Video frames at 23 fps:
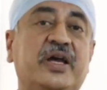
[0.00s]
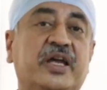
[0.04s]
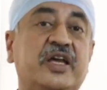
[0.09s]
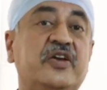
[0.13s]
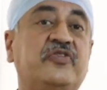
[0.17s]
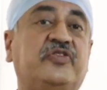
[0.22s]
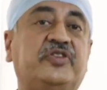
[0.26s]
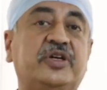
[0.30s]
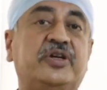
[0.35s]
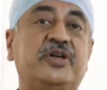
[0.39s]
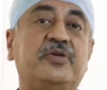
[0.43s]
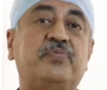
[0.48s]

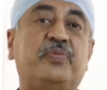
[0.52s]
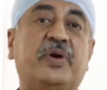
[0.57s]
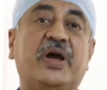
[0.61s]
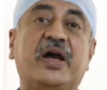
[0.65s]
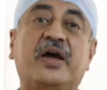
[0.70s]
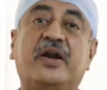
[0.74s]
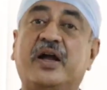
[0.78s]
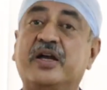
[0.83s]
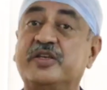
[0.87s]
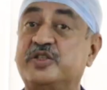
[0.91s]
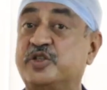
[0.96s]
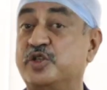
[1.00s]
If the
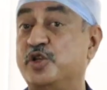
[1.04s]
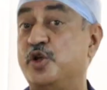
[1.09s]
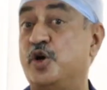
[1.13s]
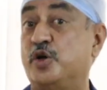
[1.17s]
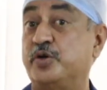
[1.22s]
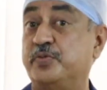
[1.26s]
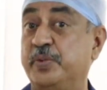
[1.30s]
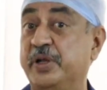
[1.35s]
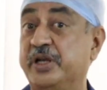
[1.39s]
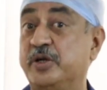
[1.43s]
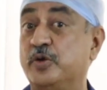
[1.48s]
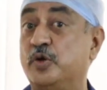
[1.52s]
repair has
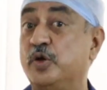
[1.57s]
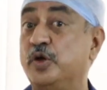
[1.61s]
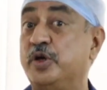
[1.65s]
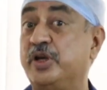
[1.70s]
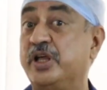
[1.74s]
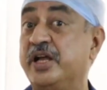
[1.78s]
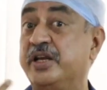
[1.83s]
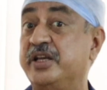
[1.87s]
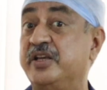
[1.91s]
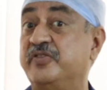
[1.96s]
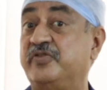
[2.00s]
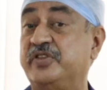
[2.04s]
not been good
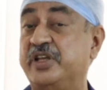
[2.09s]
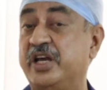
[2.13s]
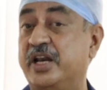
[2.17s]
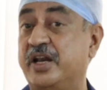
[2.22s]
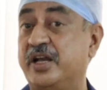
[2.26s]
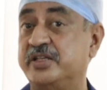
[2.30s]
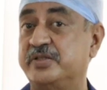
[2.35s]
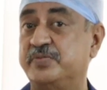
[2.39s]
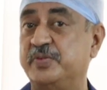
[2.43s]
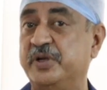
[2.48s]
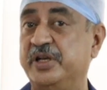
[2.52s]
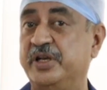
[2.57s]
and if there
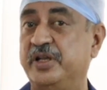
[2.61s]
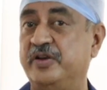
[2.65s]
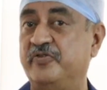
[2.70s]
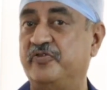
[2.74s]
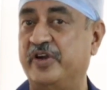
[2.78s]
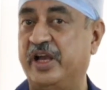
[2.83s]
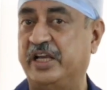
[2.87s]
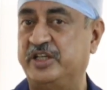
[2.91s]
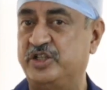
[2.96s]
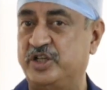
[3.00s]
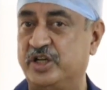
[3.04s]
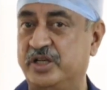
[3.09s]
has been
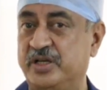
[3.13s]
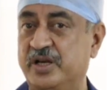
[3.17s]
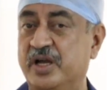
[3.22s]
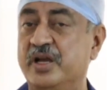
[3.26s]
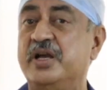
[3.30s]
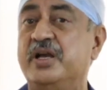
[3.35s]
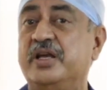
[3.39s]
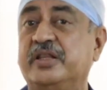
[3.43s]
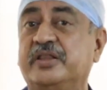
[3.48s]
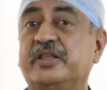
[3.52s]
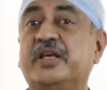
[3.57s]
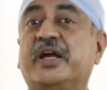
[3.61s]

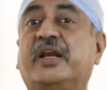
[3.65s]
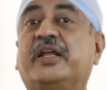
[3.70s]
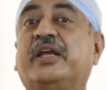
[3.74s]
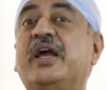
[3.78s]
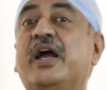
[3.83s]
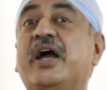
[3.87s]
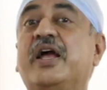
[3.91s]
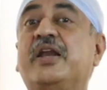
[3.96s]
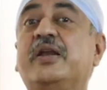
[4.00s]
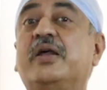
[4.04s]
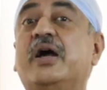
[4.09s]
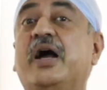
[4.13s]
infection, that
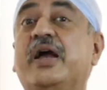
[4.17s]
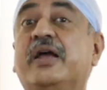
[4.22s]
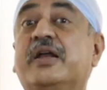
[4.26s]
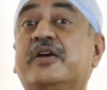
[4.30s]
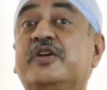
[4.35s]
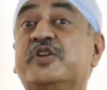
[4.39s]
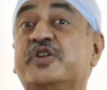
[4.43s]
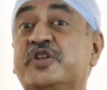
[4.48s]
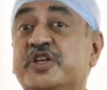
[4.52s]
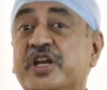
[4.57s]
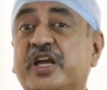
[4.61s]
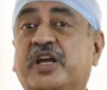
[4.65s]
can
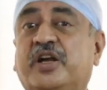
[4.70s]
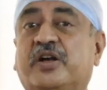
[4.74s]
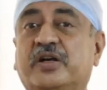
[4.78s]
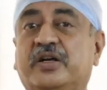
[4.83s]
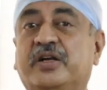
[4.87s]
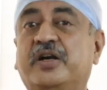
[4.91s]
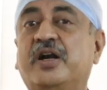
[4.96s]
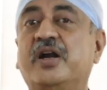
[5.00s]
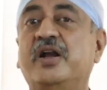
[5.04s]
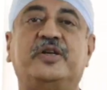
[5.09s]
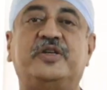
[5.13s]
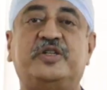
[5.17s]

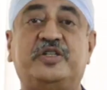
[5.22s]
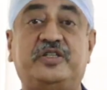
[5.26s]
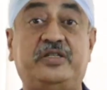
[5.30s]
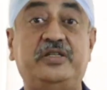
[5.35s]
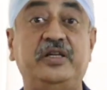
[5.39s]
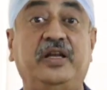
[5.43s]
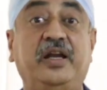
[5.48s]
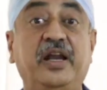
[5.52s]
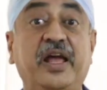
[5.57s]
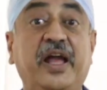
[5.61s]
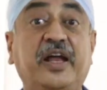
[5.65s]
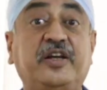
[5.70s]
recur. A
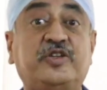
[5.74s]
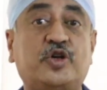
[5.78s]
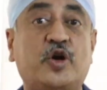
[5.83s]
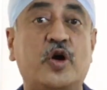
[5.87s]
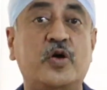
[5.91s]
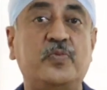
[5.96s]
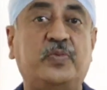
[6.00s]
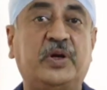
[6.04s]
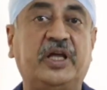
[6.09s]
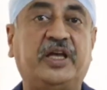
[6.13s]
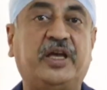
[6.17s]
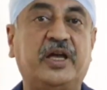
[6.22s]
delayed
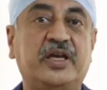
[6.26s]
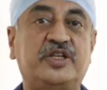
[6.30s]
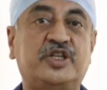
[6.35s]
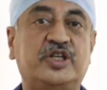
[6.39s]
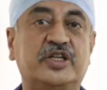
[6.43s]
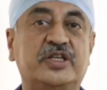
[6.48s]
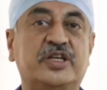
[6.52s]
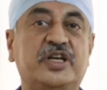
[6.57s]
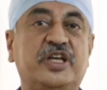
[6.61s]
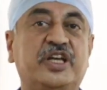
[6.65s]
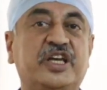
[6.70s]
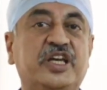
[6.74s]

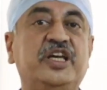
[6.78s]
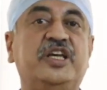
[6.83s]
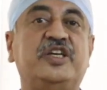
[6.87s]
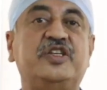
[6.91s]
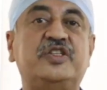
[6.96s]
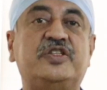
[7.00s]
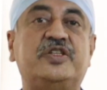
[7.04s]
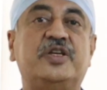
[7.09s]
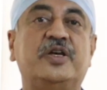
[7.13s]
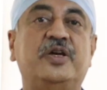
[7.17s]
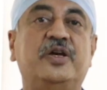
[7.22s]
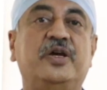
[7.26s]
complication
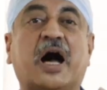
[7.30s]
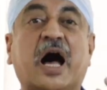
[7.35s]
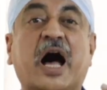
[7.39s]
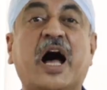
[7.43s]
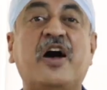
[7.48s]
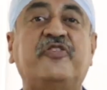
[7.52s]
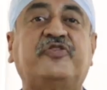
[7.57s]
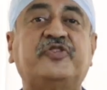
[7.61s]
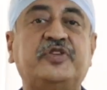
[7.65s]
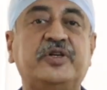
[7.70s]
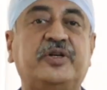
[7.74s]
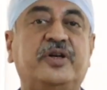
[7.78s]
is
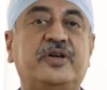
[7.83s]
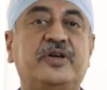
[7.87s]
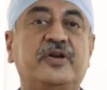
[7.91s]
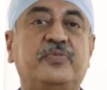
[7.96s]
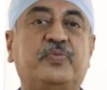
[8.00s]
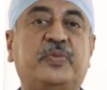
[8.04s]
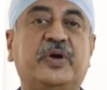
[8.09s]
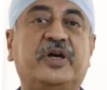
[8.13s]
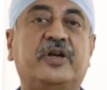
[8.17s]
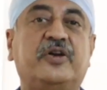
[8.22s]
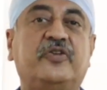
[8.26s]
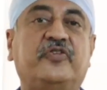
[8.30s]
after a
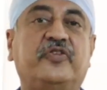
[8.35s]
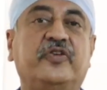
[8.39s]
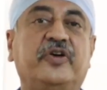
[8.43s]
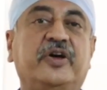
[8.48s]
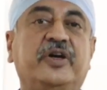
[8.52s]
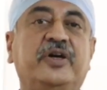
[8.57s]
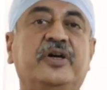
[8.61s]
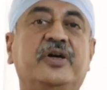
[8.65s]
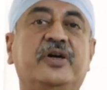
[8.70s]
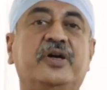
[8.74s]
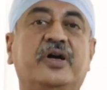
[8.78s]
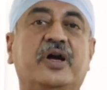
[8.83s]
repair of
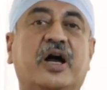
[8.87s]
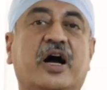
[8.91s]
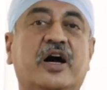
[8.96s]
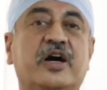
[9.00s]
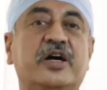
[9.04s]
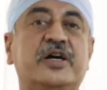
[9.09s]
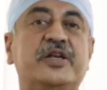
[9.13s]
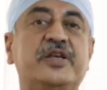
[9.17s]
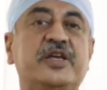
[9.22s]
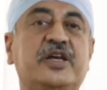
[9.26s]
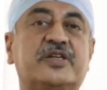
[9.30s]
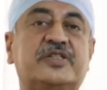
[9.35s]
a
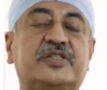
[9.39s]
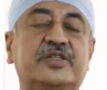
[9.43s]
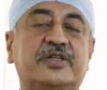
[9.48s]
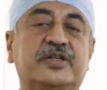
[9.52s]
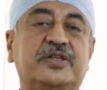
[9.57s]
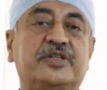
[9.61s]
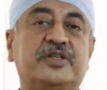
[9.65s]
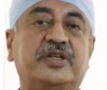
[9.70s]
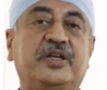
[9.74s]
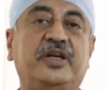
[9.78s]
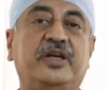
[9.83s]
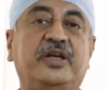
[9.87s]
hernia
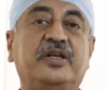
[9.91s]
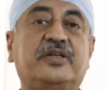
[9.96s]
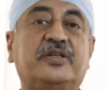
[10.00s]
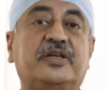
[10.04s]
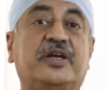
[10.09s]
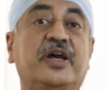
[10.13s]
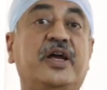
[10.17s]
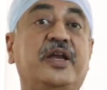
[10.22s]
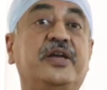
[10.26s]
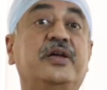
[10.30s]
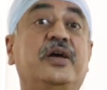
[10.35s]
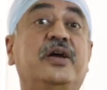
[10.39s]
surgery,
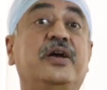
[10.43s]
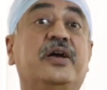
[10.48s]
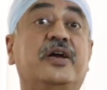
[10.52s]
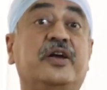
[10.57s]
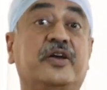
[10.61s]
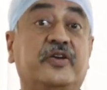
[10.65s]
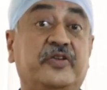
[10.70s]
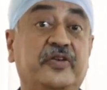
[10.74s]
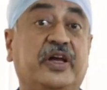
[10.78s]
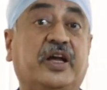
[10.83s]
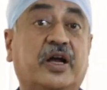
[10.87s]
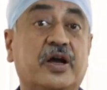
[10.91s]
it can
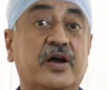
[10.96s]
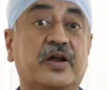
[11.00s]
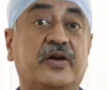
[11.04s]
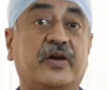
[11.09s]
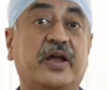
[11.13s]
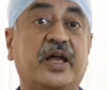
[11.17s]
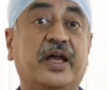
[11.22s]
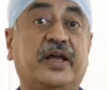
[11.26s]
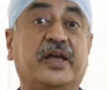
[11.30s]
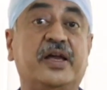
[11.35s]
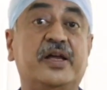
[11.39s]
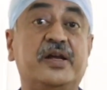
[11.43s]
recur
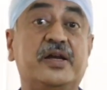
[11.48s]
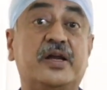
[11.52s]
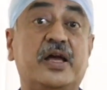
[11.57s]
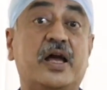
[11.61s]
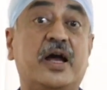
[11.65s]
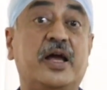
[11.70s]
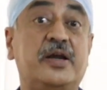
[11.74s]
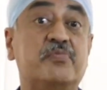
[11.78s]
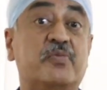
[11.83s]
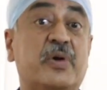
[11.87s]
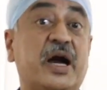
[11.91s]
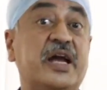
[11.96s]
again
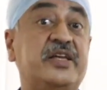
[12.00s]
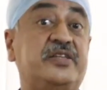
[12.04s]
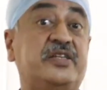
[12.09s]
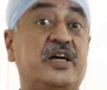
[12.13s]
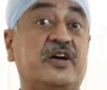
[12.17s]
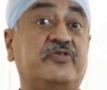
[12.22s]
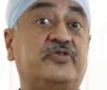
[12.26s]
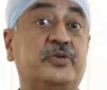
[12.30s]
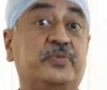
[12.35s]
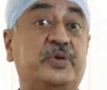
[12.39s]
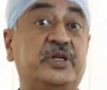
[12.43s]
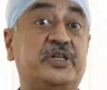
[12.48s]
and might
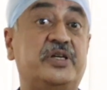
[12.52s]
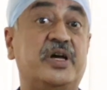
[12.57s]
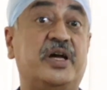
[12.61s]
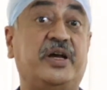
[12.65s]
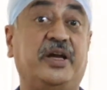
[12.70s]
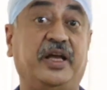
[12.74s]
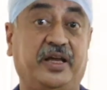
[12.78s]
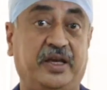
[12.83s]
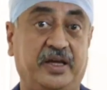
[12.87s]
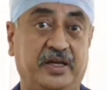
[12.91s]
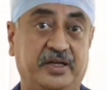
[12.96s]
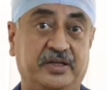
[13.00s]
have to be
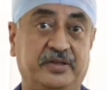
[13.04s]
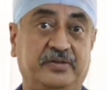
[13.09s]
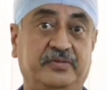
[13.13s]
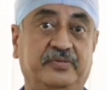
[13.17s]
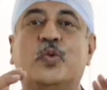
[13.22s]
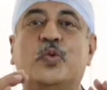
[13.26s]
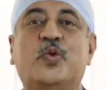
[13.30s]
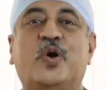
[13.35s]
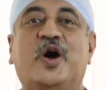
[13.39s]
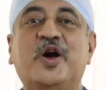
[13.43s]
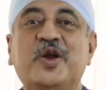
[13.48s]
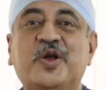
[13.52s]
done again.
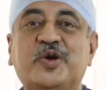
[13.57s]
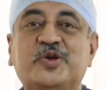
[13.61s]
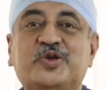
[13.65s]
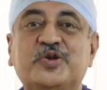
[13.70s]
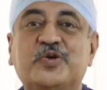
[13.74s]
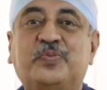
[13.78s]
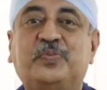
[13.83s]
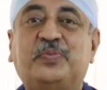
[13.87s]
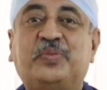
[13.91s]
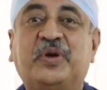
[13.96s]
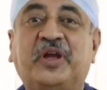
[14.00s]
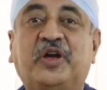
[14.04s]
One or
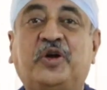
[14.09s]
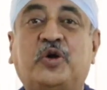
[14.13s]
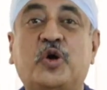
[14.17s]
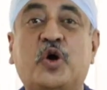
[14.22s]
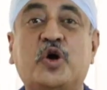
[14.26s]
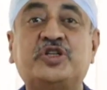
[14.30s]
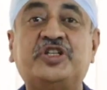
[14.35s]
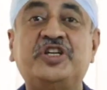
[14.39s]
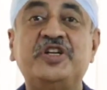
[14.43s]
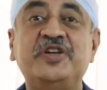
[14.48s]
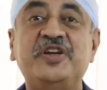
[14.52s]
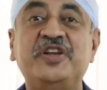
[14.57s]
two
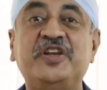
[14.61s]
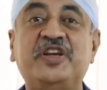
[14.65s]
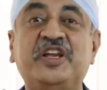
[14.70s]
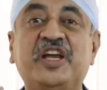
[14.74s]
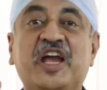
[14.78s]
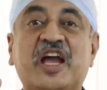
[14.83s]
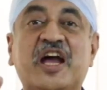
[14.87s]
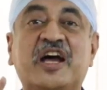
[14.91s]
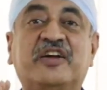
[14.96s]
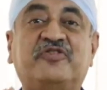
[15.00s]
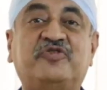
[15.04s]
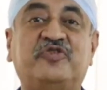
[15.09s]

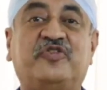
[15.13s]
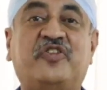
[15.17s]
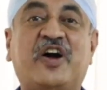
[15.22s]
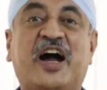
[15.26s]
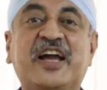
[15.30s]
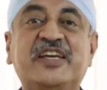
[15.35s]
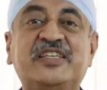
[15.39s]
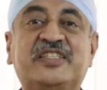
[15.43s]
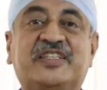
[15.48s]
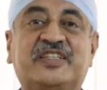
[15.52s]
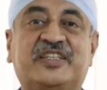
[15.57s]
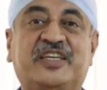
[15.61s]
precautionary
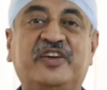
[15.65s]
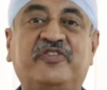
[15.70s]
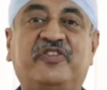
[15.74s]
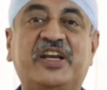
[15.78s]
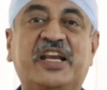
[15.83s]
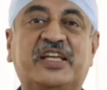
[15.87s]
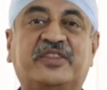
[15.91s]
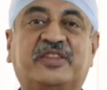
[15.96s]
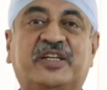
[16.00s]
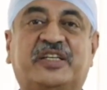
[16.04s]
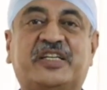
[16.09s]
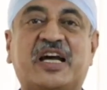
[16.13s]
advice
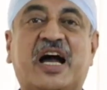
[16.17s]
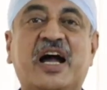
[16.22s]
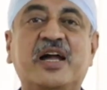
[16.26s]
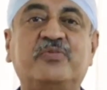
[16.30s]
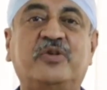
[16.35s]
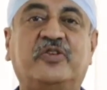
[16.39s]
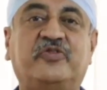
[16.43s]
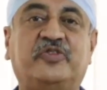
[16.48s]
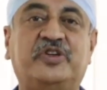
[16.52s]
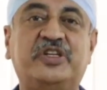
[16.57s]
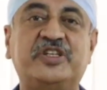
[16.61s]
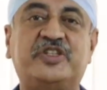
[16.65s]
given at the
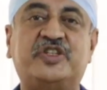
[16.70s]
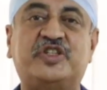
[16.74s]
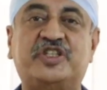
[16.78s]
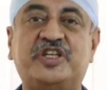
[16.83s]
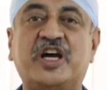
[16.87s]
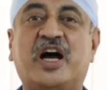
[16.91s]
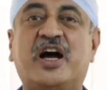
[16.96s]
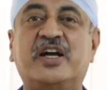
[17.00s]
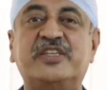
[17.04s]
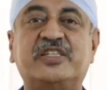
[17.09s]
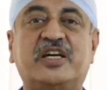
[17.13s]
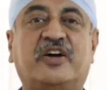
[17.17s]
time of
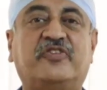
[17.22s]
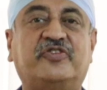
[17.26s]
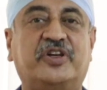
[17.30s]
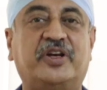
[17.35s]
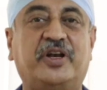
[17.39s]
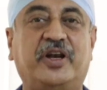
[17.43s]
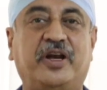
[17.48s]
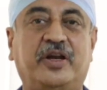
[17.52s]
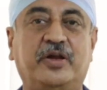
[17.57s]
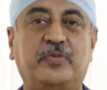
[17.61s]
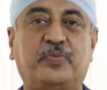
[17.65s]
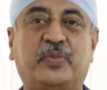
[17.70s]
discharge after
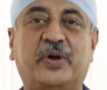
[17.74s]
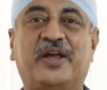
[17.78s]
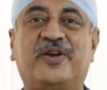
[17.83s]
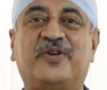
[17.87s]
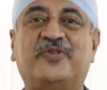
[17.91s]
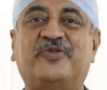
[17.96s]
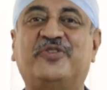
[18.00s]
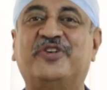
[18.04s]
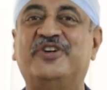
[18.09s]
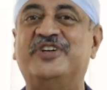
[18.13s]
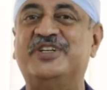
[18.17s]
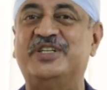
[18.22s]
a repair
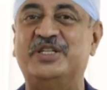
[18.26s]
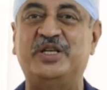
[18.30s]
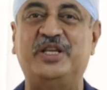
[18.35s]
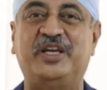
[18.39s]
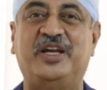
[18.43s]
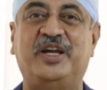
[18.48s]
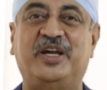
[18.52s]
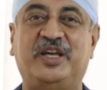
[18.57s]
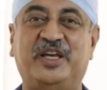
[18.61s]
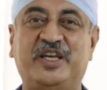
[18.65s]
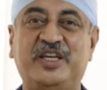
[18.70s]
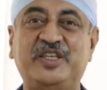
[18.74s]
of a
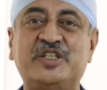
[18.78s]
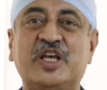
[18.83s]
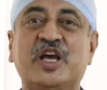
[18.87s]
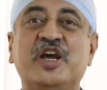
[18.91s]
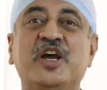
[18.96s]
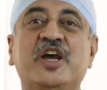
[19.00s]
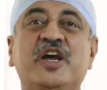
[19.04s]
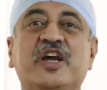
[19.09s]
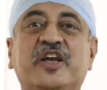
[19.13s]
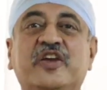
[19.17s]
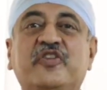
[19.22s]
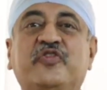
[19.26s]
hernia is,
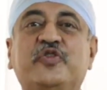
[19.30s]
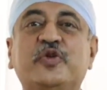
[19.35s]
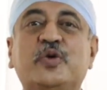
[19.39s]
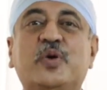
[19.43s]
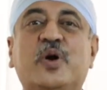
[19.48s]
if